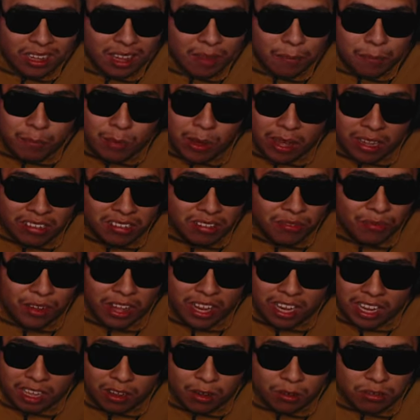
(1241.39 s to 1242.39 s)
the best
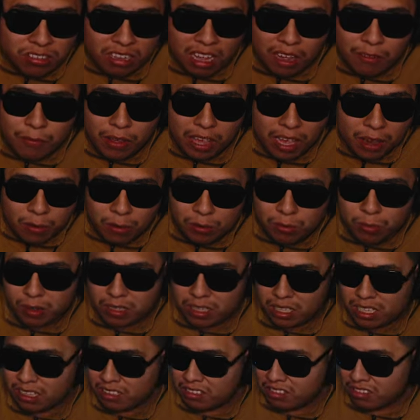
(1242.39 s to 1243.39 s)
videos I've ever
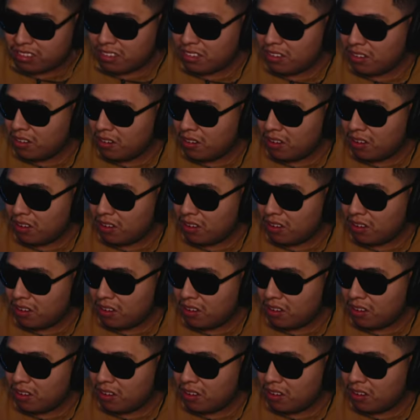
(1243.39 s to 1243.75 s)
released.